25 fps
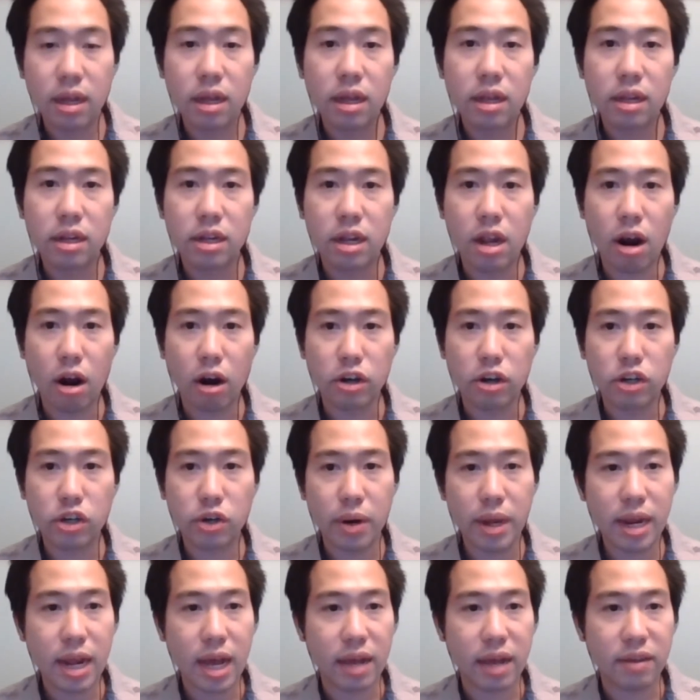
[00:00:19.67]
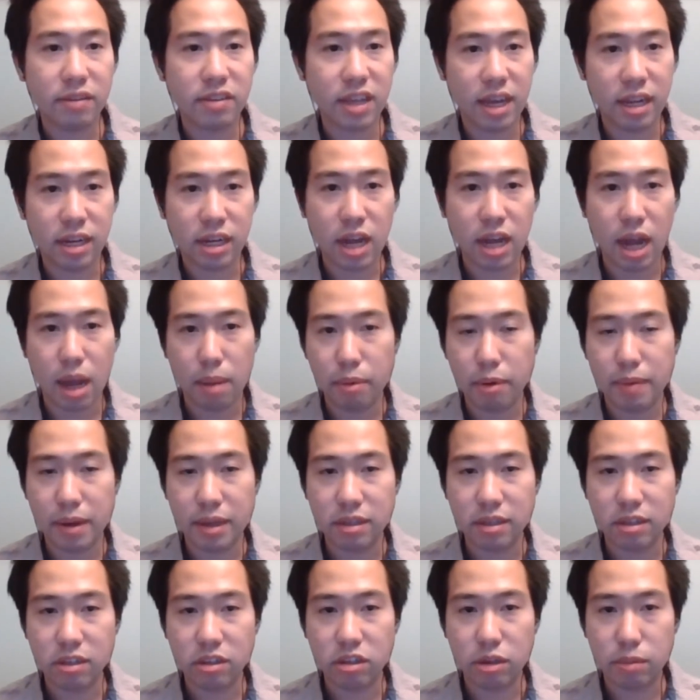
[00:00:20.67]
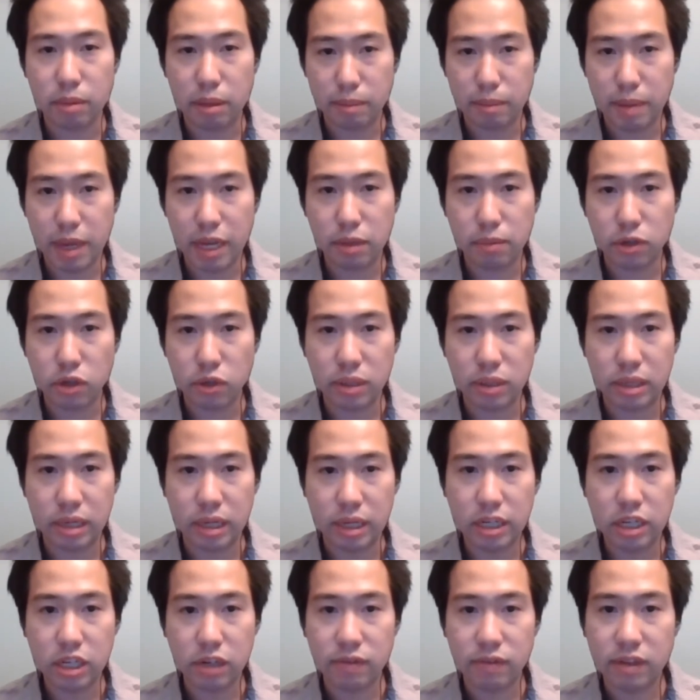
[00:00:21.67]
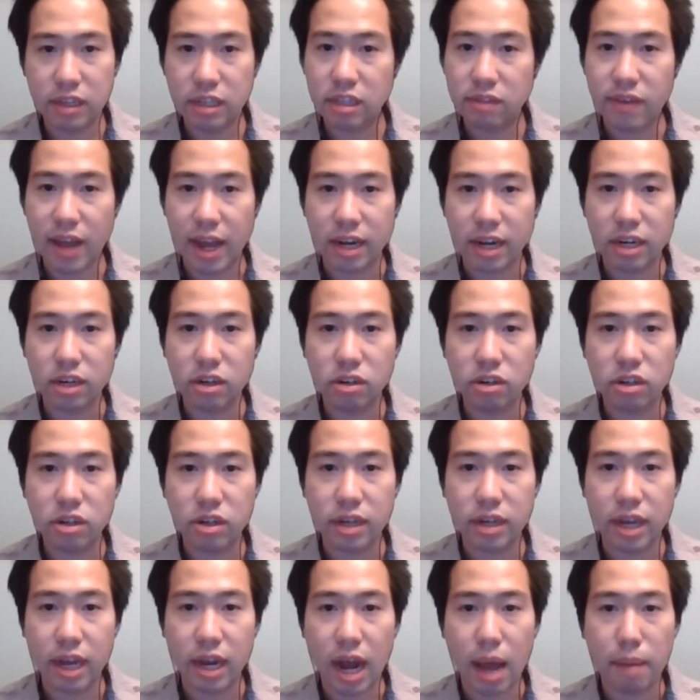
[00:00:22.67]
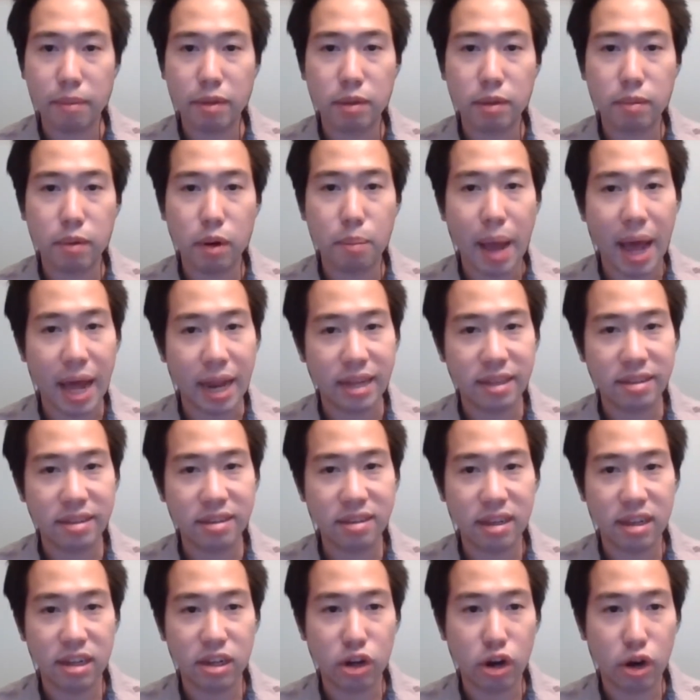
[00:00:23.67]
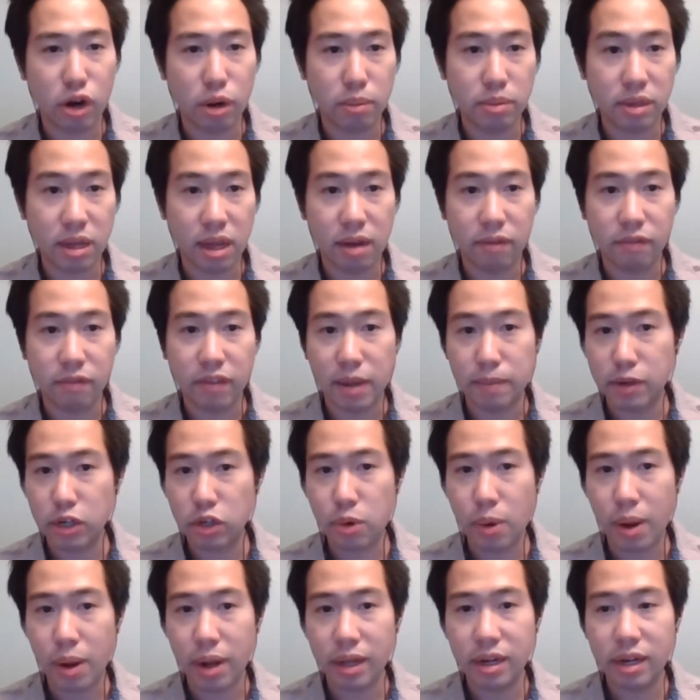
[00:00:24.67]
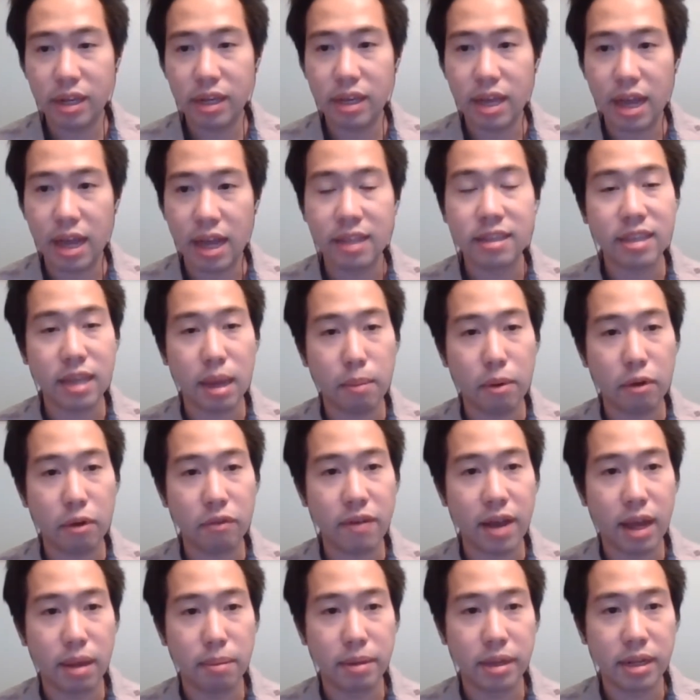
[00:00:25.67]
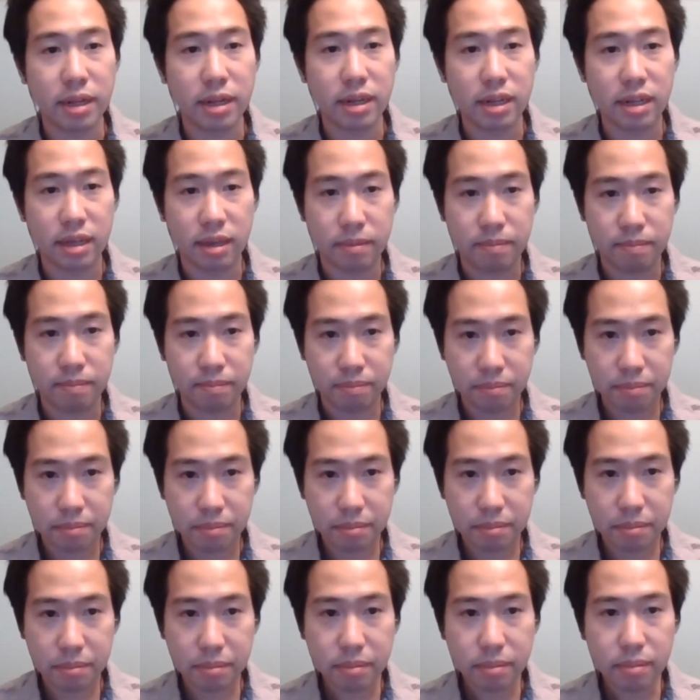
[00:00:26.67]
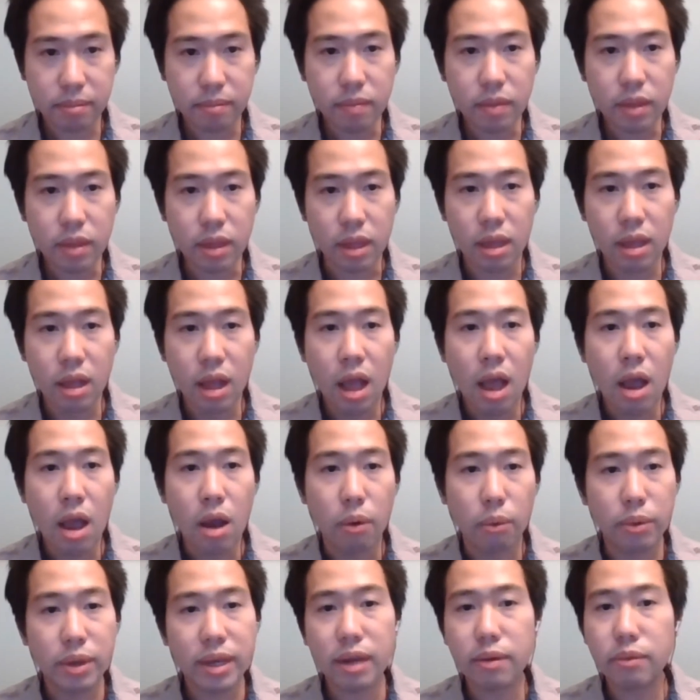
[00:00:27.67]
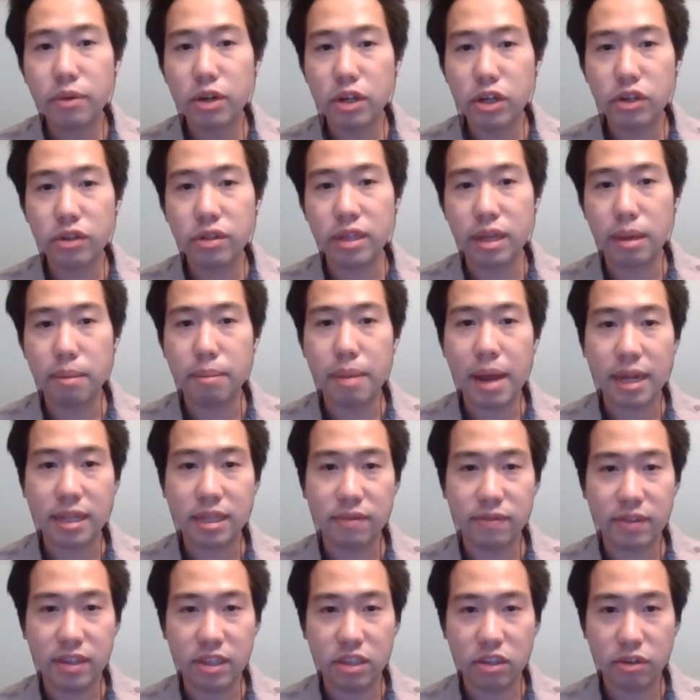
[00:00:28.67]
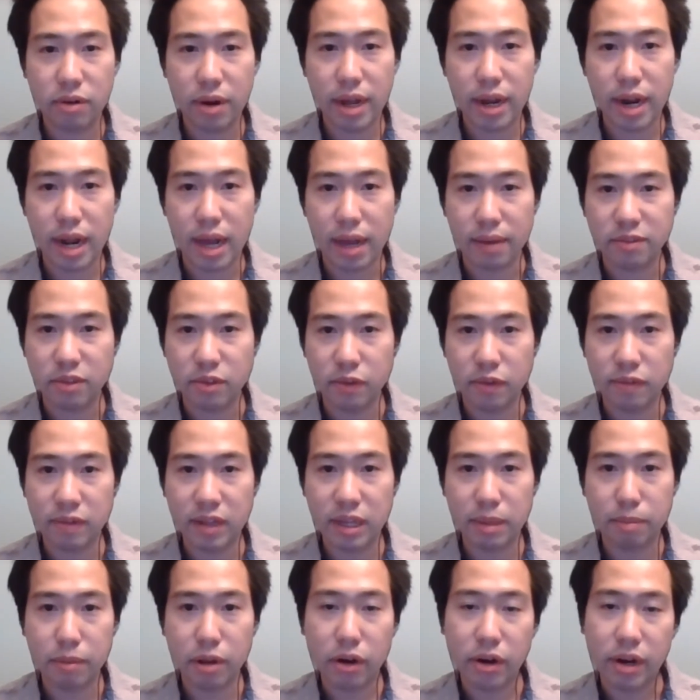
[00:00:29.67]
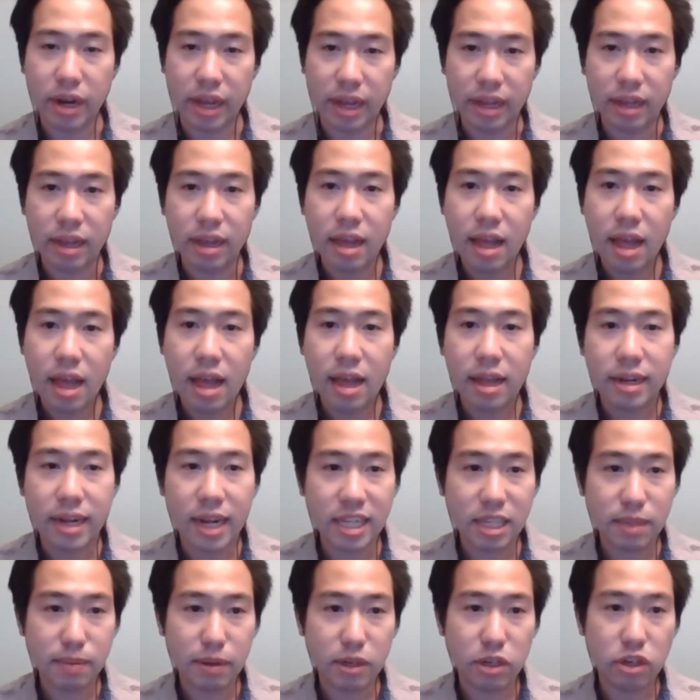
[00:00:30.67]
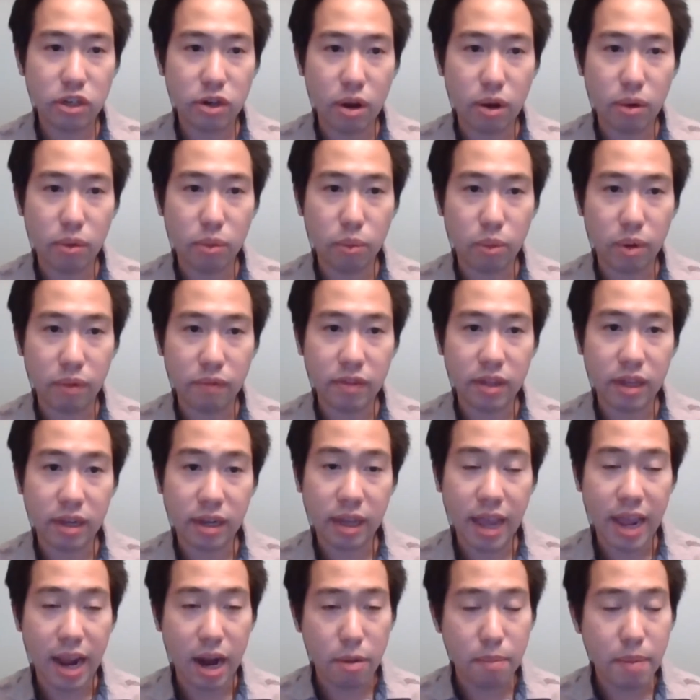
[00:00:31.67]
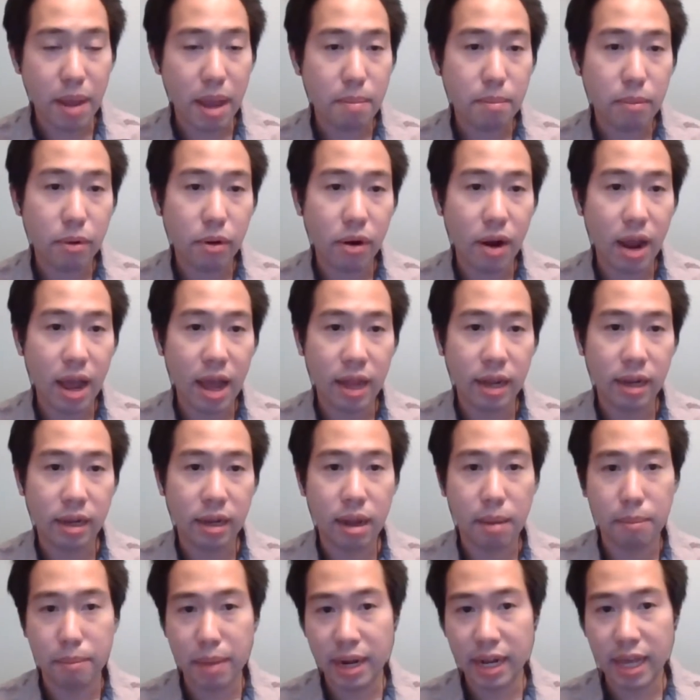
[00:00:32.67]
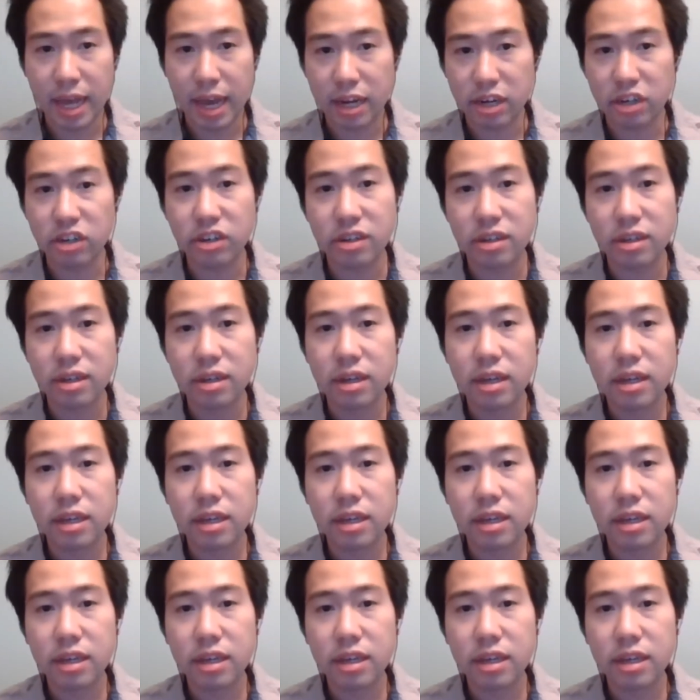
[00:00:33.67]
There are trade-offs and compromises to be made between each of these factors to get optimal balance in terms of image quality and sample viability. We can reduce the impact of these trade-offs with deep learning. That's been shown with the CARE paper and many others.